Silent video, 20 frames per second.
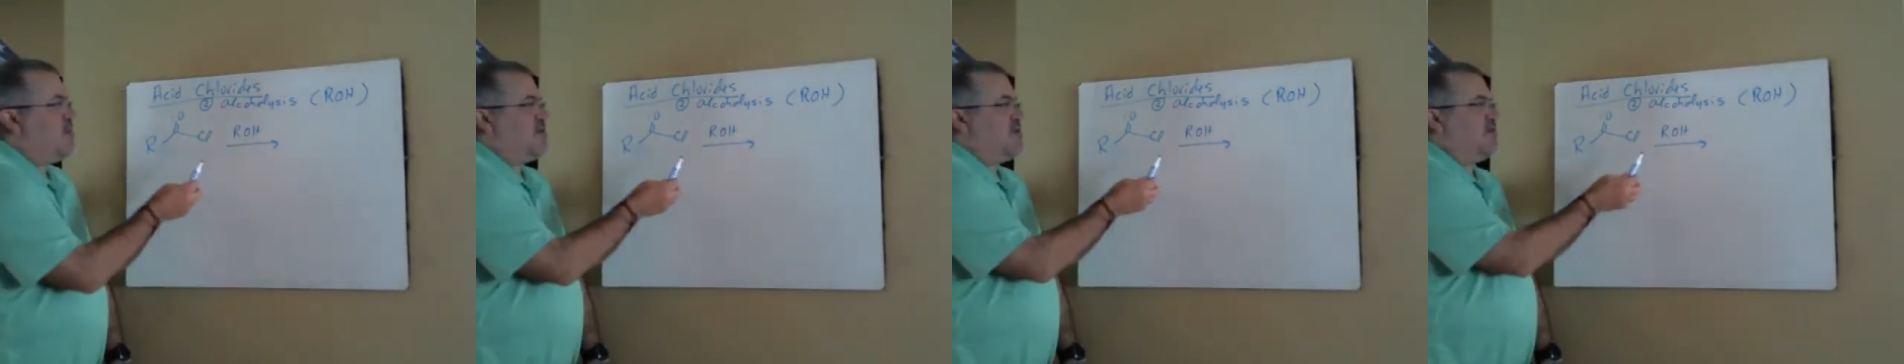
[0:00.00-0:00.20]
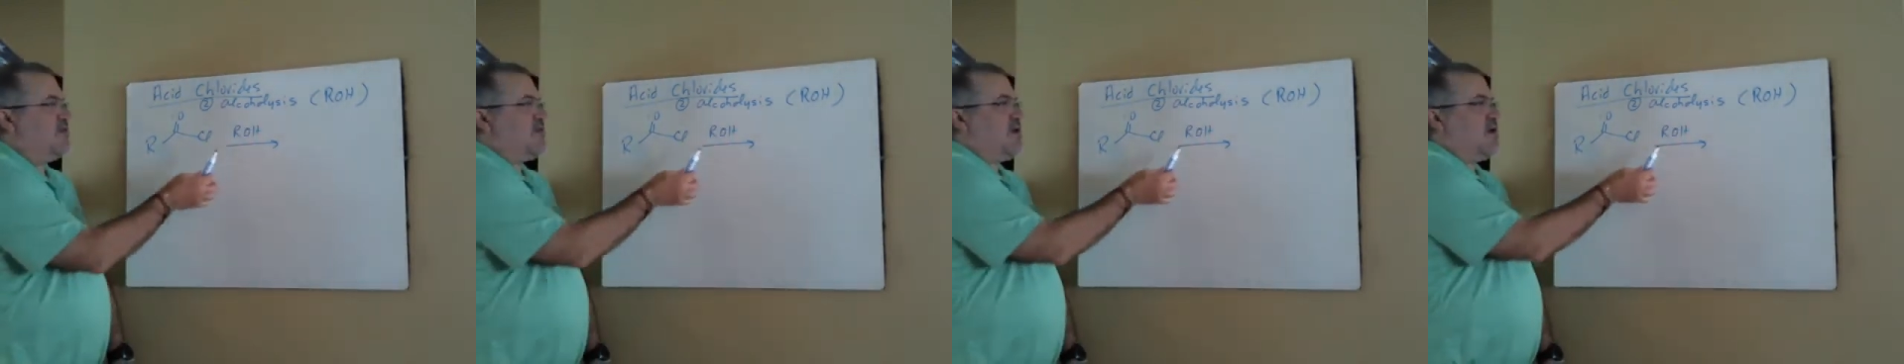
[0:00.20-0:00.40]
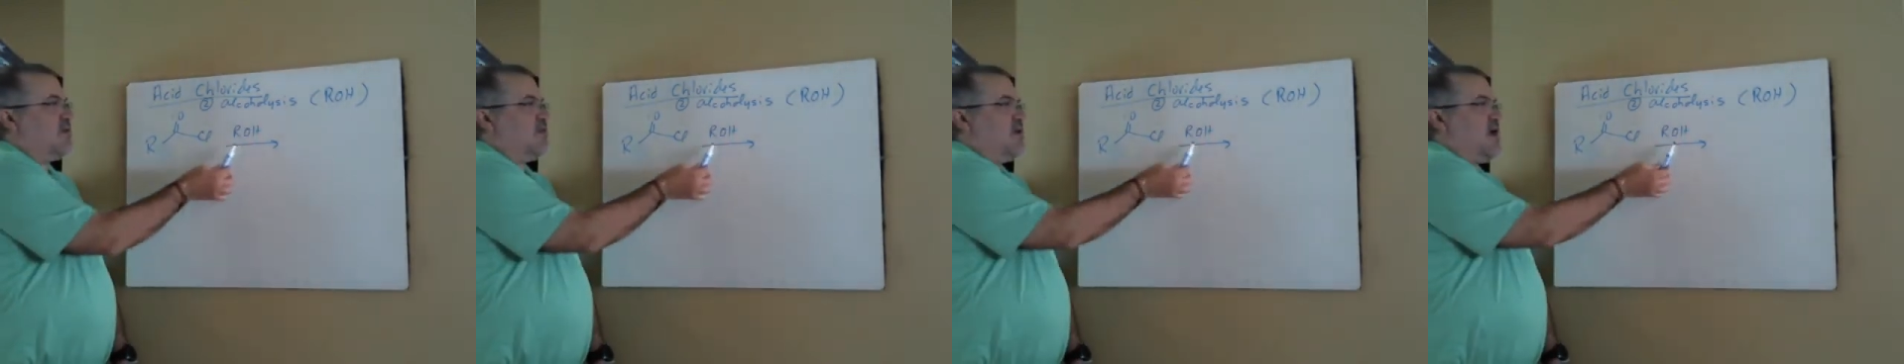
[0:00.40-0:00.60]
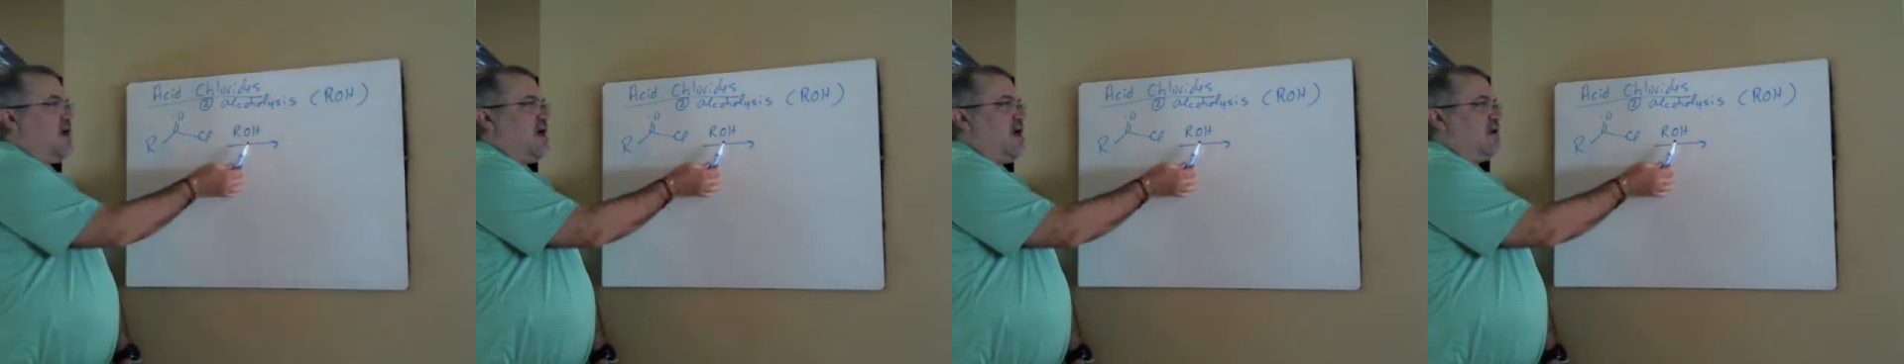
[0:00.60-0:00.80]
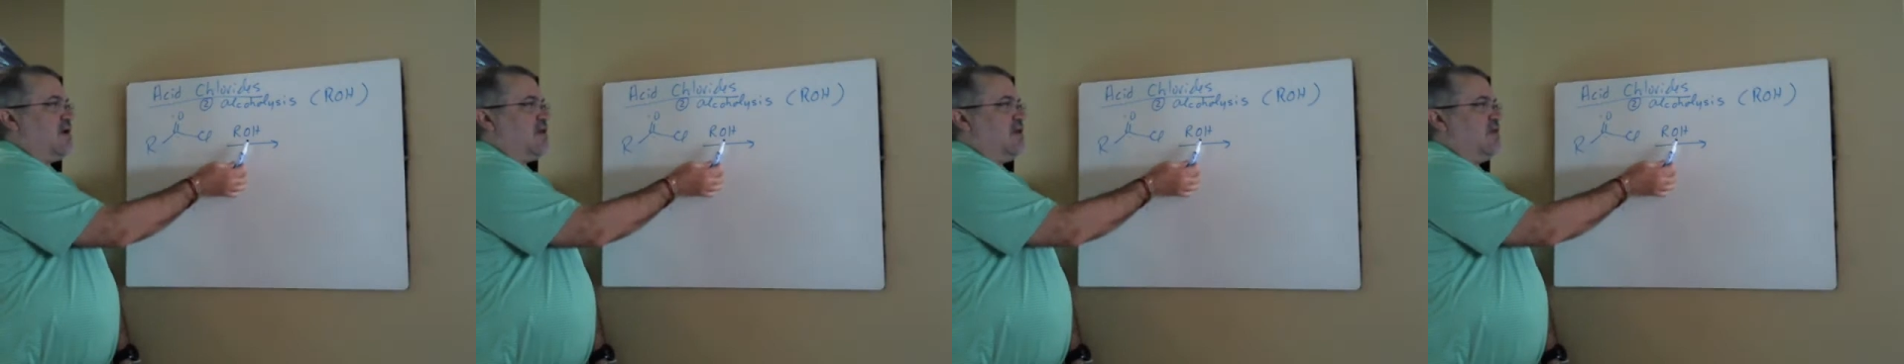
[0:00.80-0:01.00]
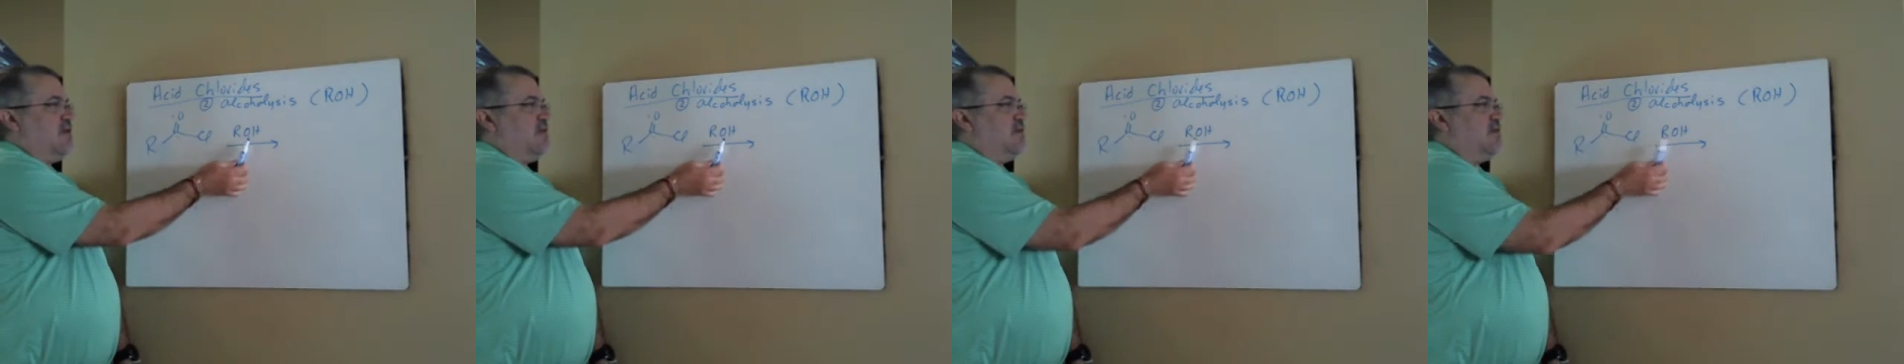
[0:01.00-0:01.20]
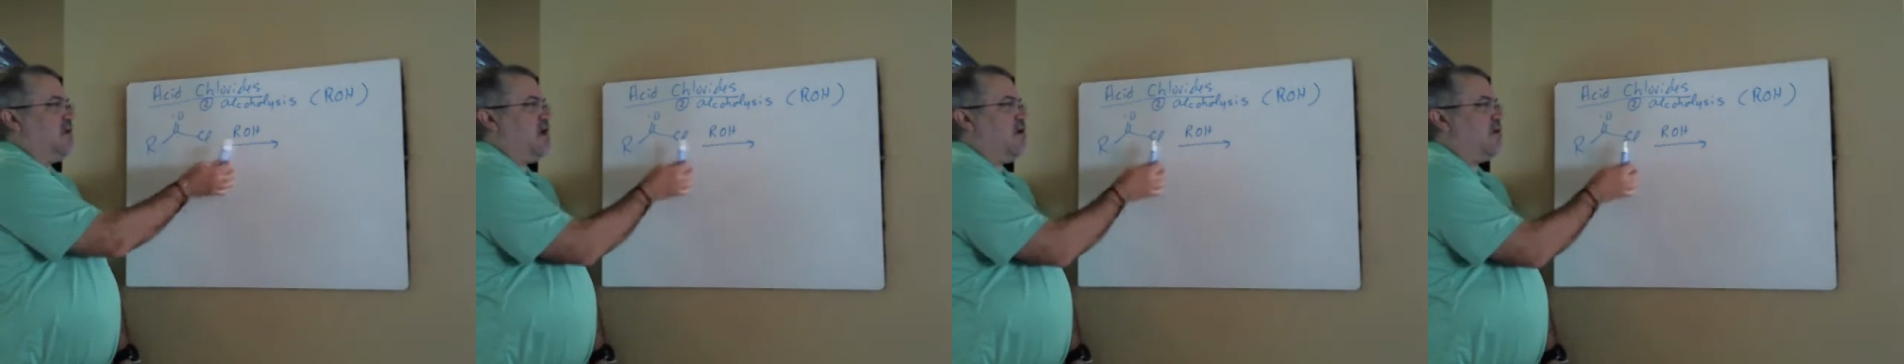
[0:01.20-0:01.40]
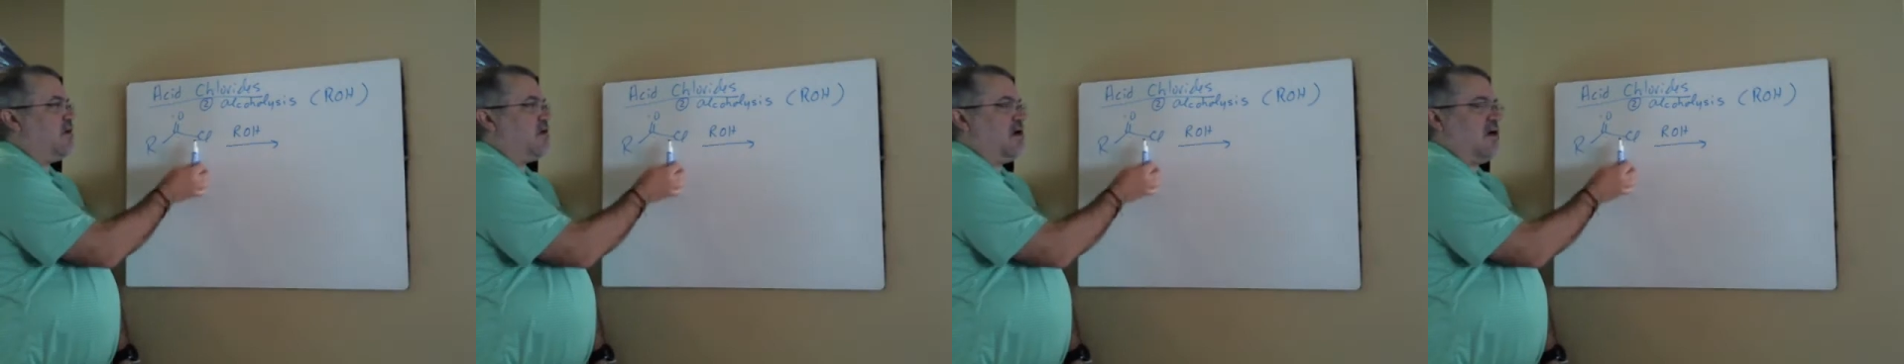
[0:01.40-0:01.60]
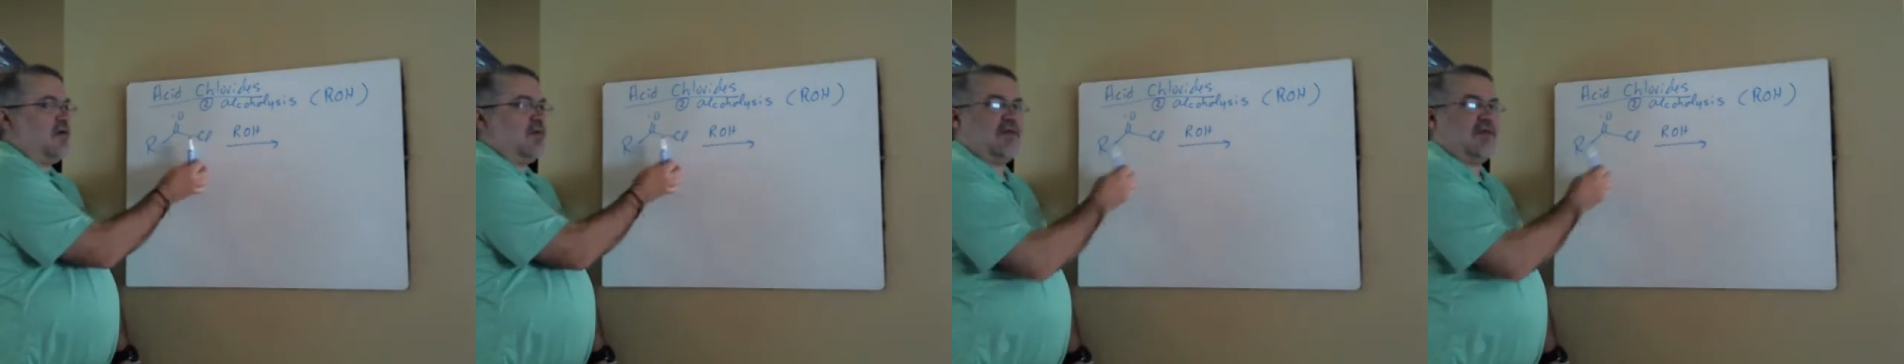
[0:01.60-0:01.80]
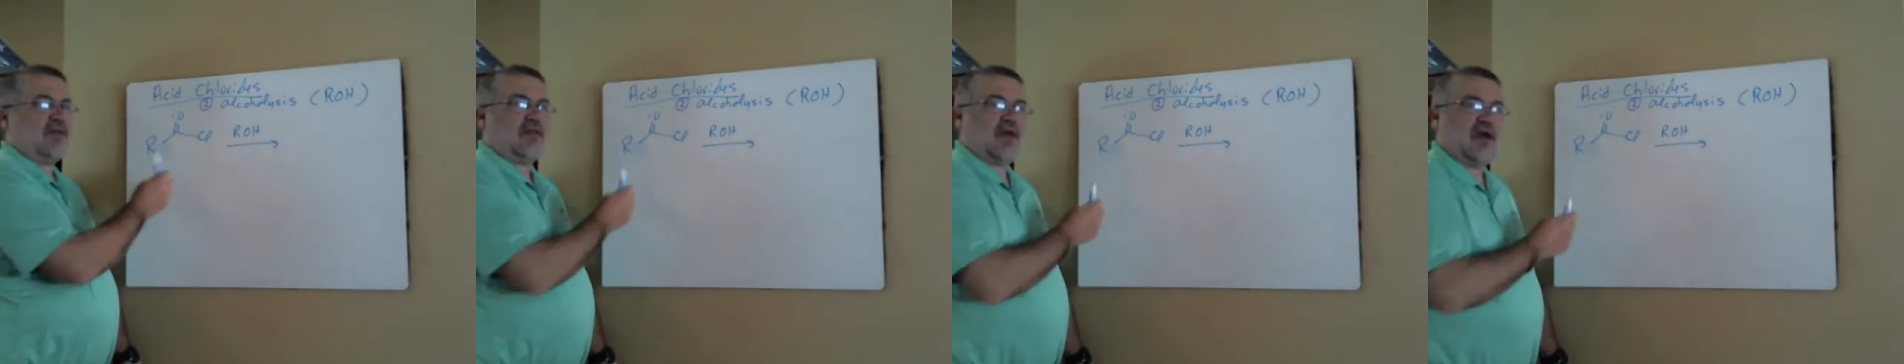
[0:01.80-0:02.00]
if I react this alcohol
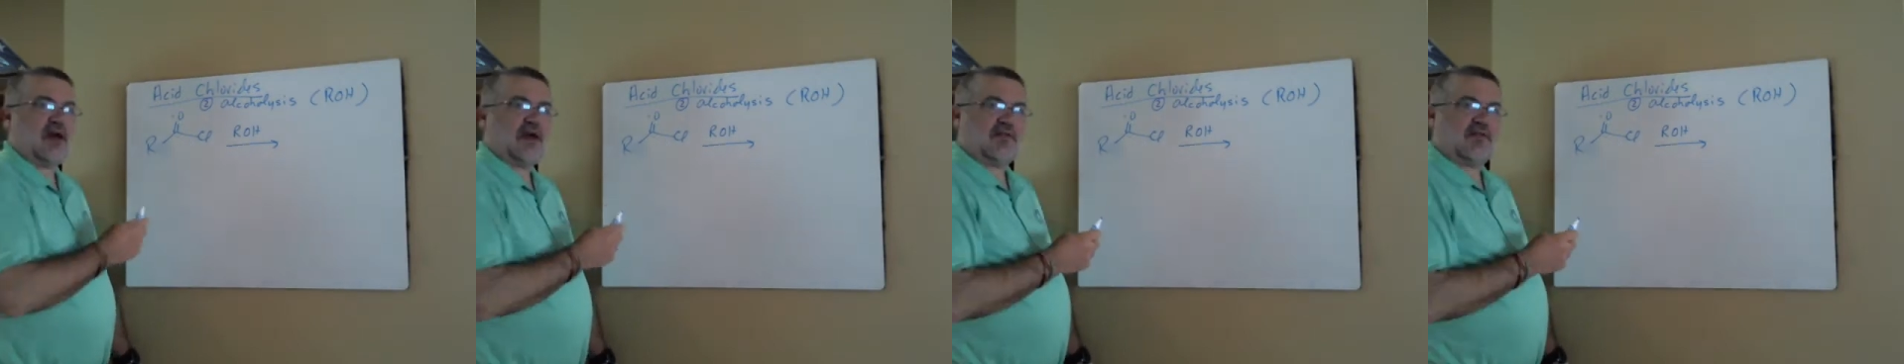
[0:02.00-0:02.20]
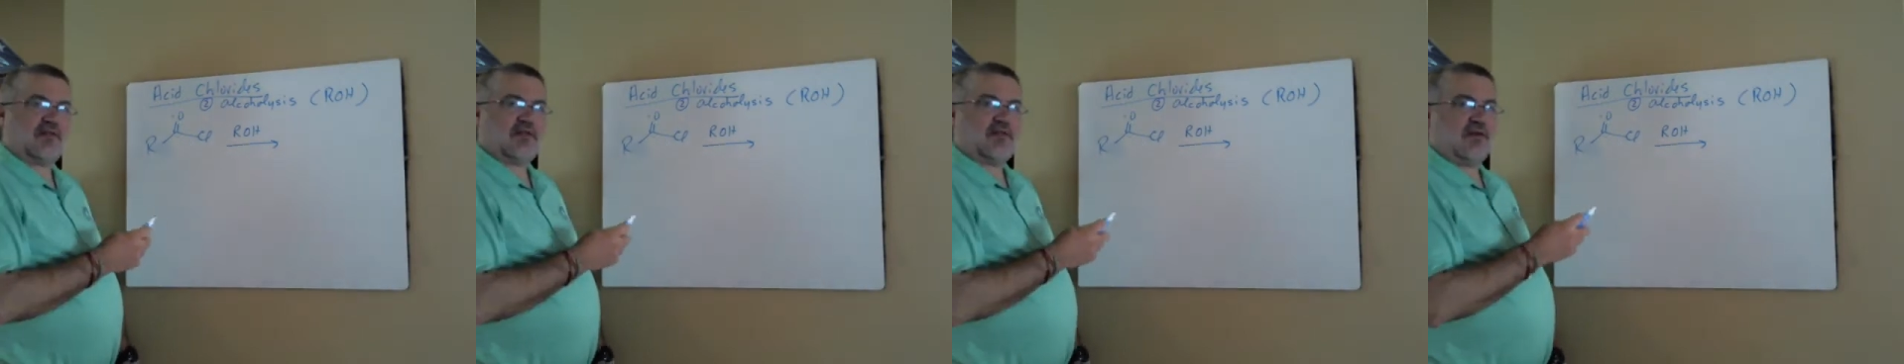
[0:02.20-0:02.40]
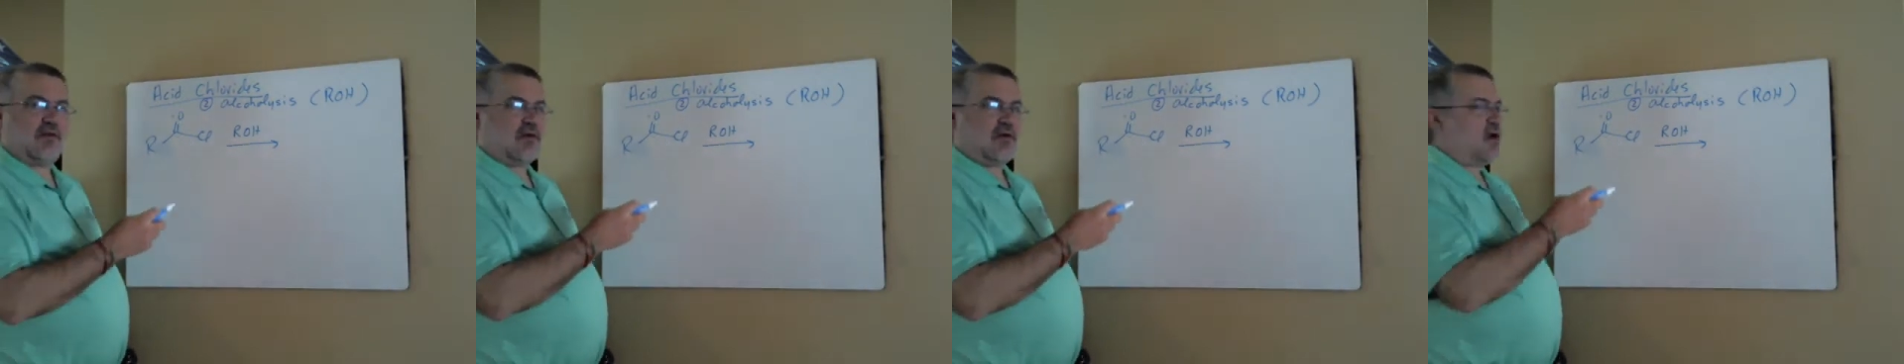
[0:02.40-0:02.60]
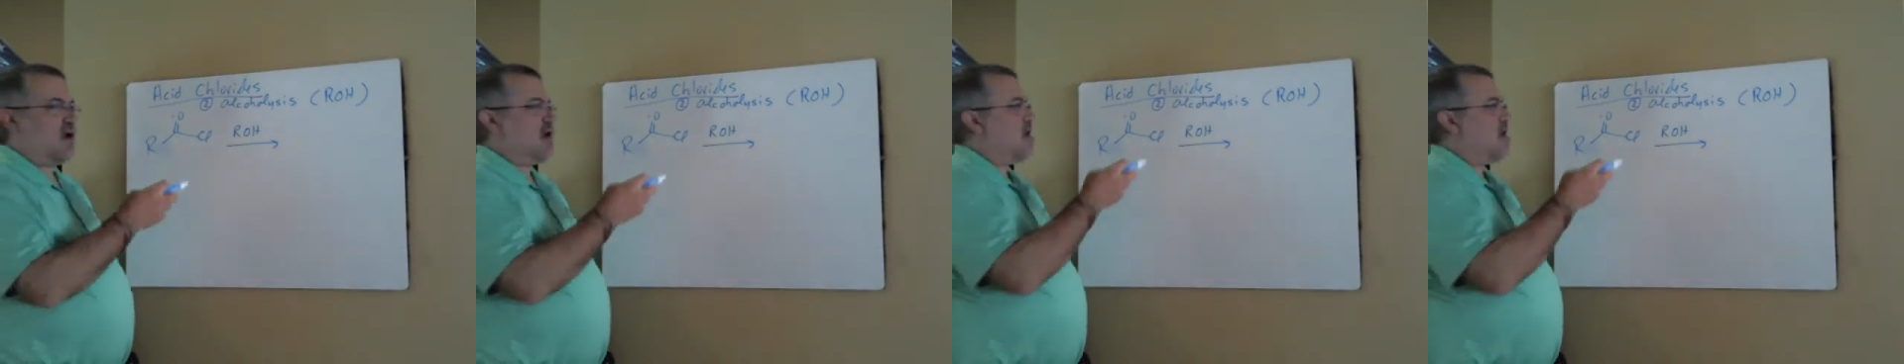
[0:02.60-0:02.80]
with the acid chloride?